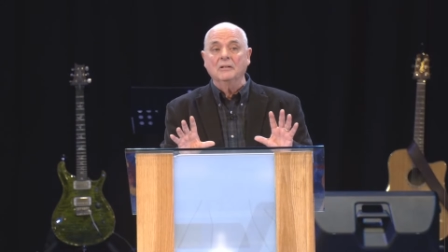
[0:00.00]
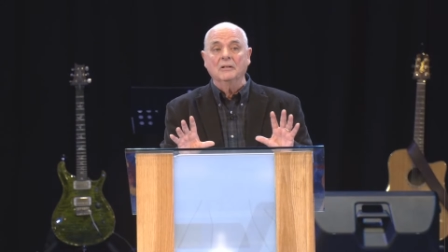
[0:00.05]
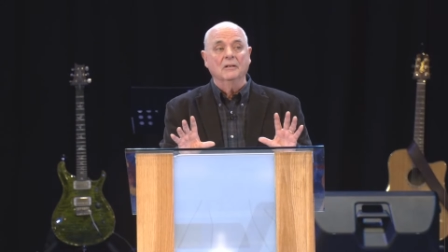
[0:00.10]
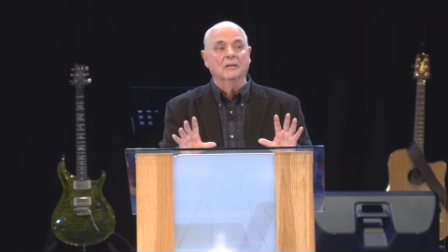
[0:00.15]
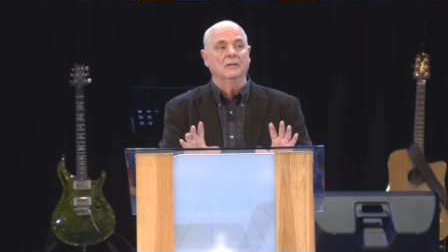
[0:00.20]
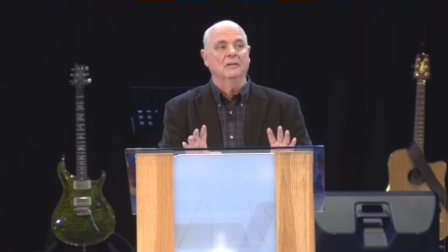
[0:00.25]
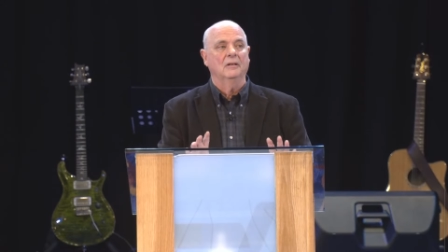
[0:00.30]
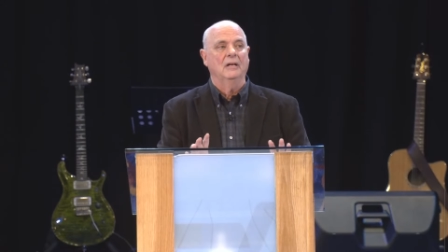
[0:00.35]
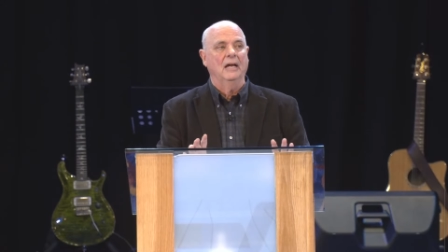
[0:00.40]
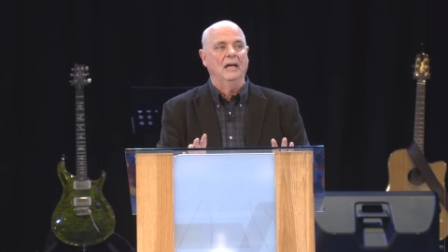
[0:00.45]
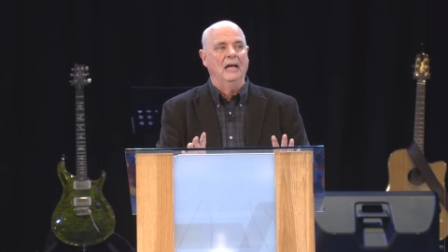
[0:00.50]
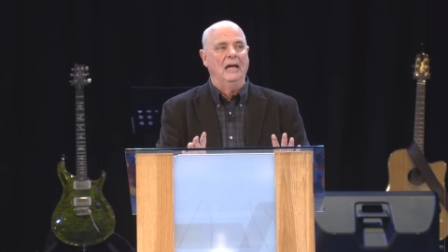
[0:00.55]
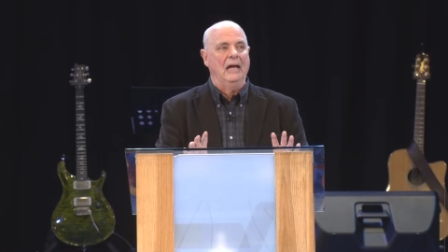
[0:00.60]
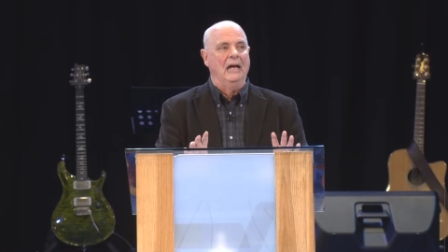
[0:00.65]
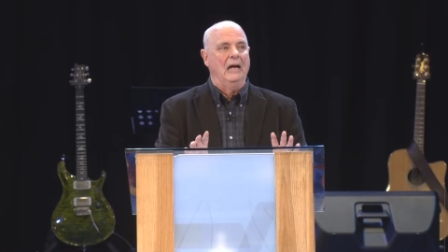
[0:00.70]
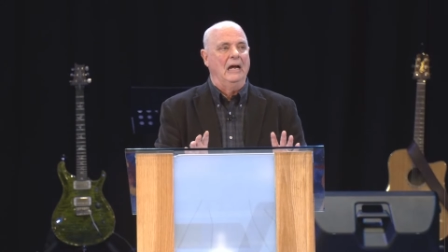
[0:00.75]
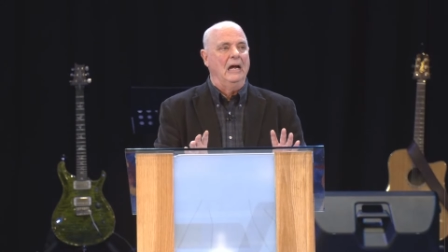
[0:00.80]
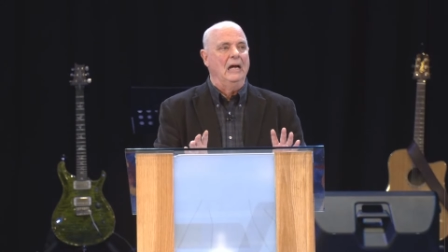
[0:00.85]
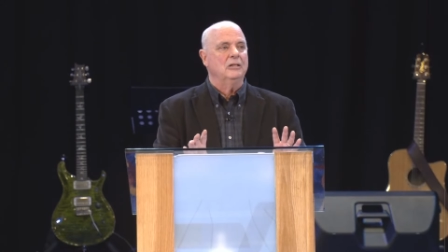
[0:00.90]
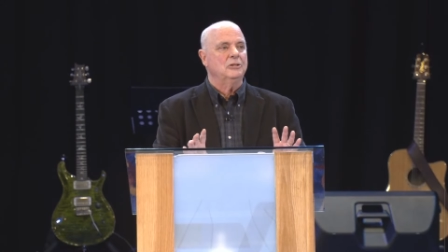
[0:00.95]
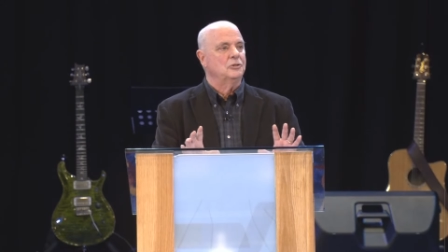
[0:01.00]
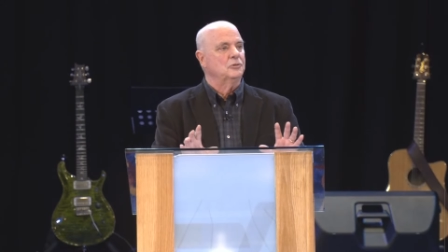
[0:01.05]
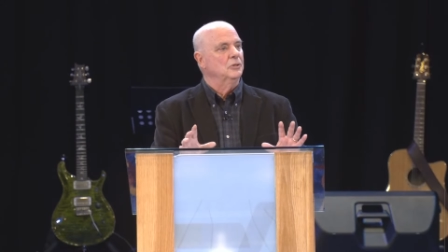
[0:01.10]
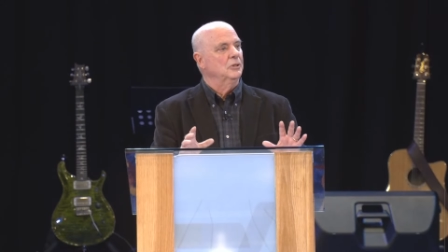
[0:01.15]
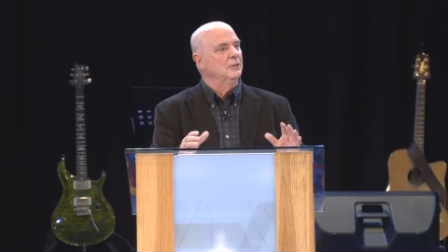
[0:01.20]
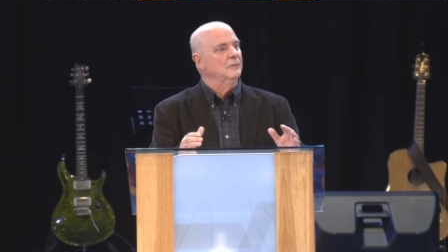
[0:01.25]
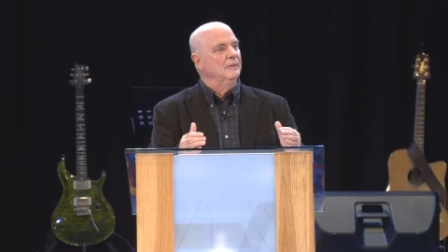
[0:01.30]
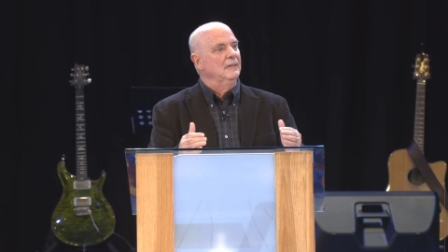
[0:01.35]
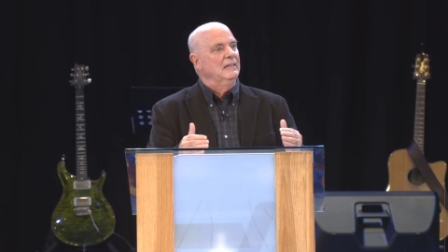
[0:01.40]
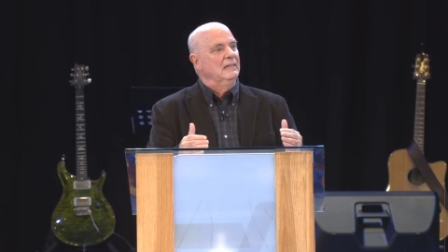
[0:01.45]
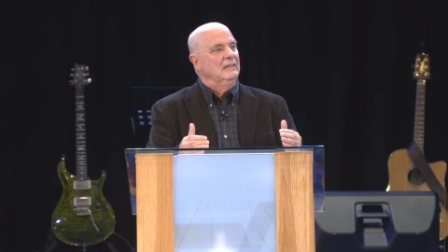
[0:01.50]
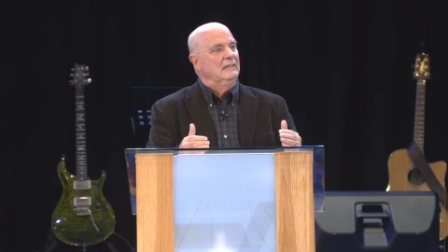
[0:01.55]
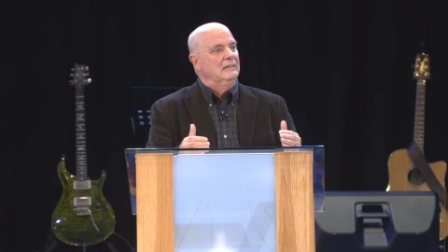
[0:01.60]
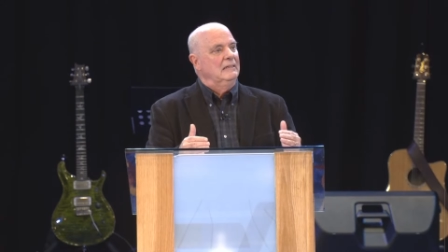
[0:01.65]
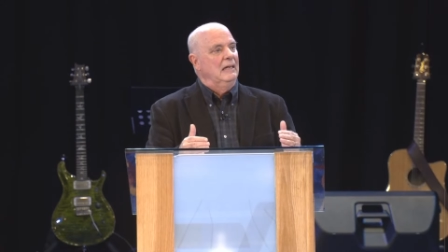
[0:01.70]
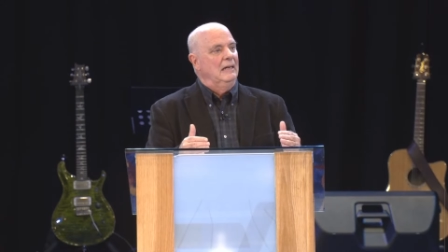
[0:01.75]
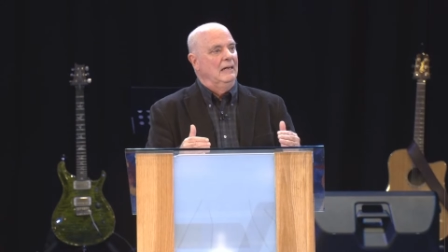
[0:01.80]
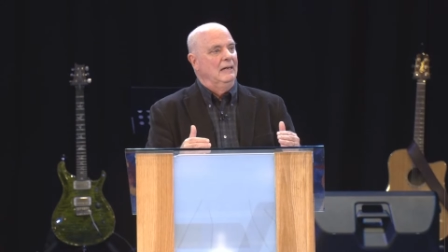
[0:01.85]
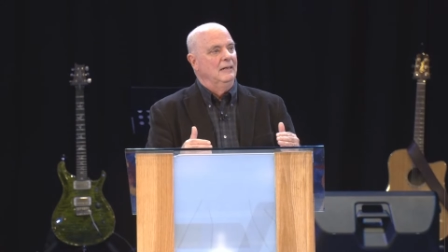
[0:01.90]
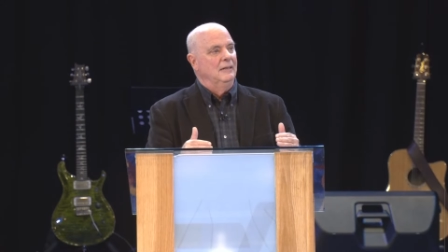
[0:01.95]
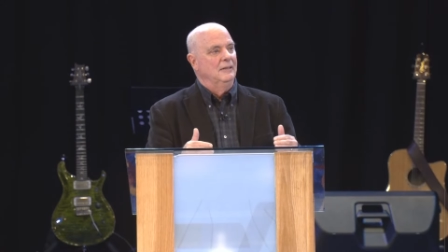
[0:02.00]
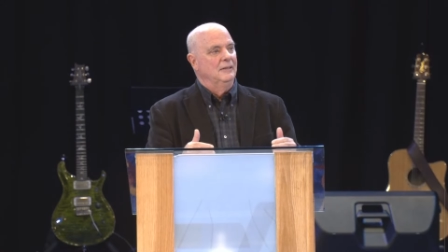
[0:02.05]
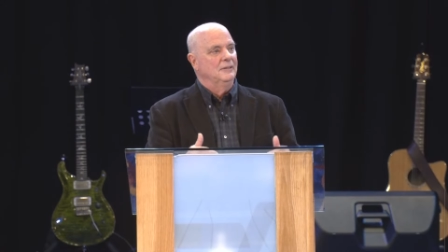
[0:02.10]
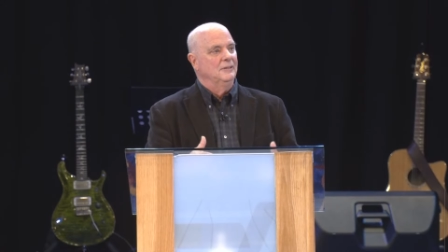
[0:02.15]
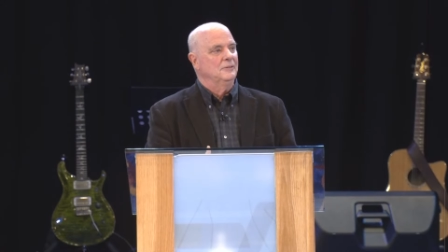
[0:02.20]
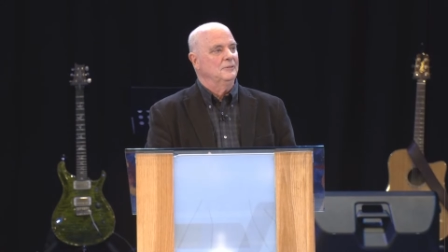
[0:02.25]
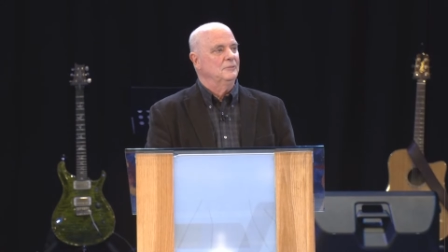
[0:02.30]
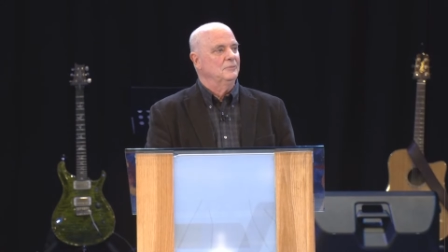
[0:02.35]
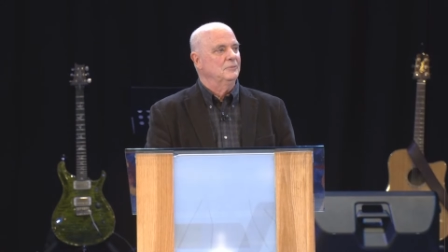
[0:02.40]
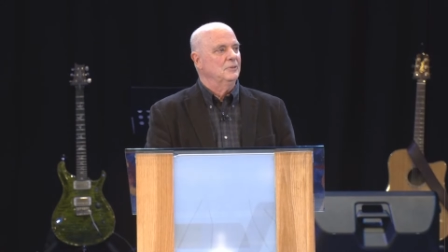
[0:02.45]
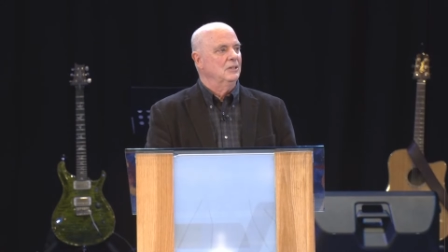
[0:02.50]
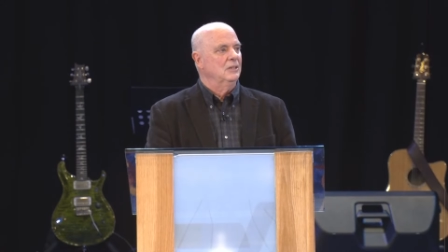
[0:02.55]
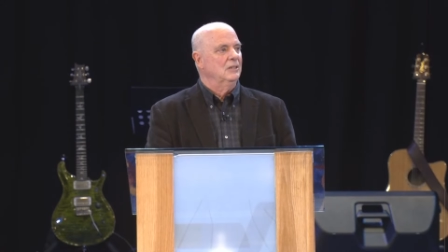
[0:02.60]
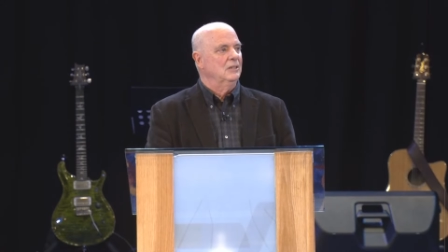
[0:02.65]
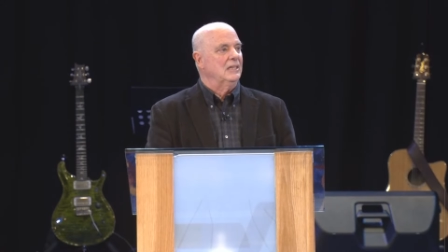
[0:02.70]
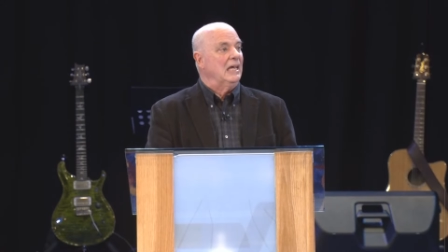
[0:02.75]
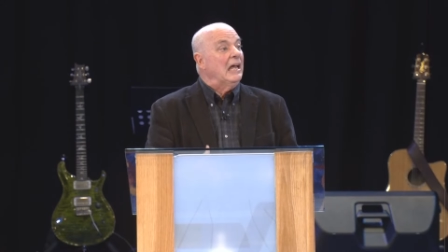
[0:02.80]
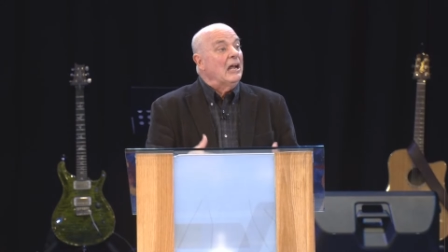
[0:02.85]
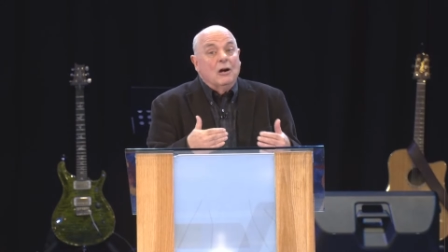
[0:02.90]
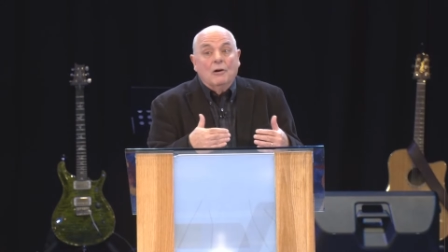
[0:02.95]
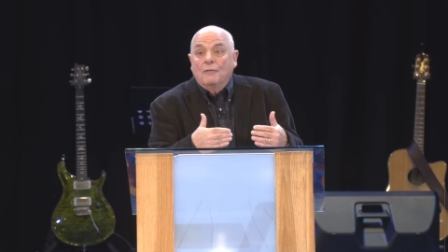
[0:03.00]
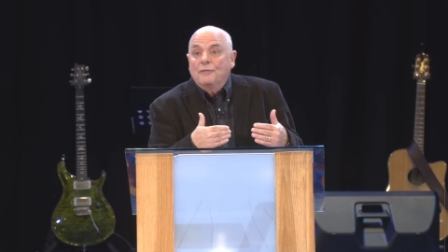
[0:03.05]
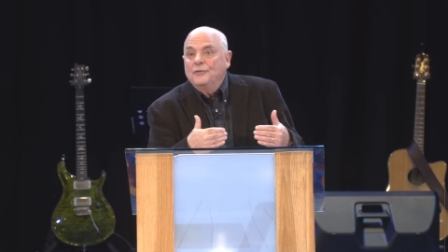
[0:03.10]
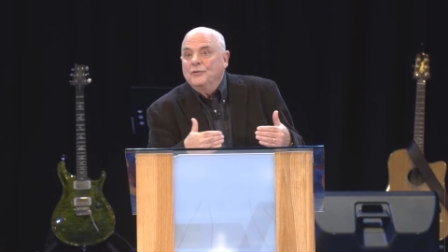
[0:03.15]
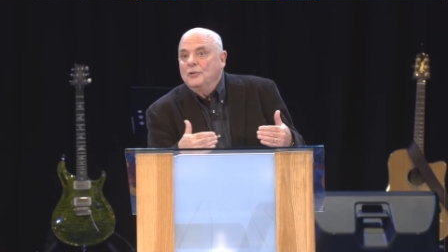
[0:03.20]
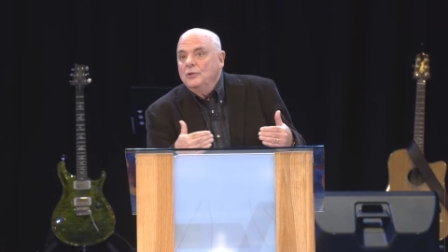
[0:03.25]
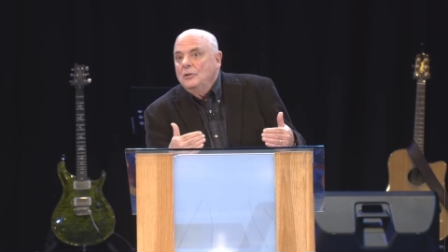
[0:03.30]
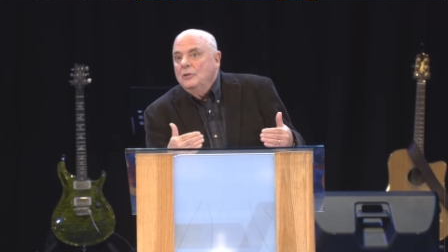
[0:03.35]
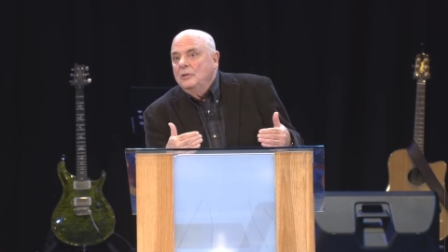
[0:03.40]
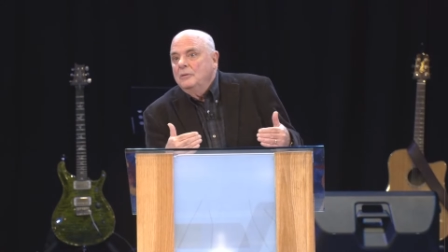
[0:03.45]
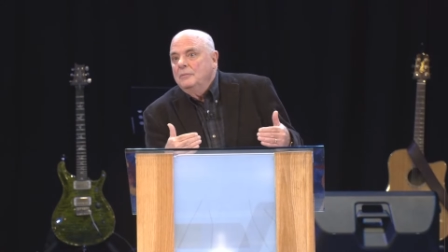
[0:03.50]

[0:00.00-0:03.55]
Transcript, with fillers: You're extra uh, careful,